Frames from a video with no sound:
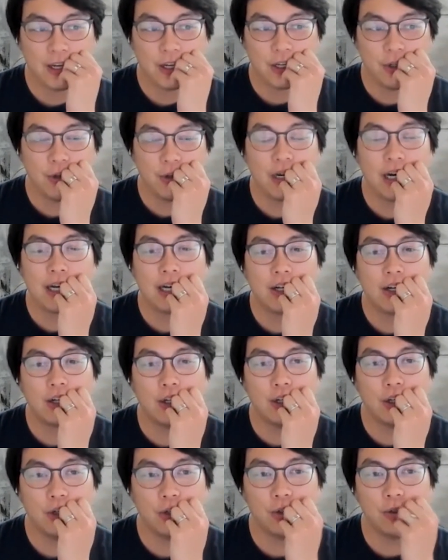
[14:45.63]
you got to
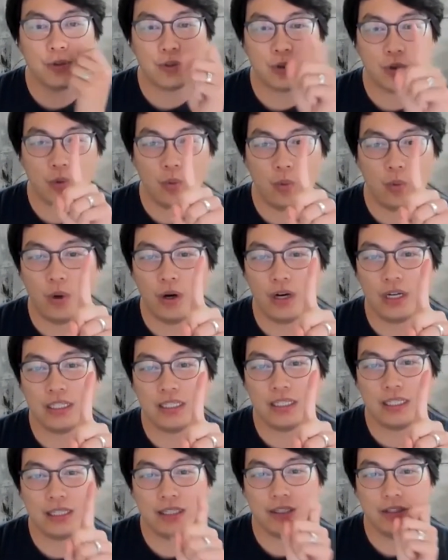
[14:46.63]
close
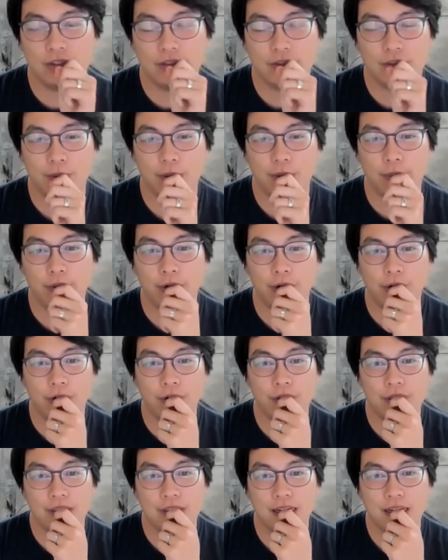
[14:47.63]
one deal from a
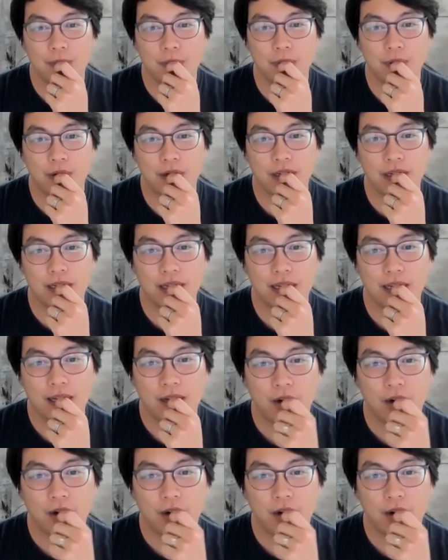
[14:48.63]
broker standpoint,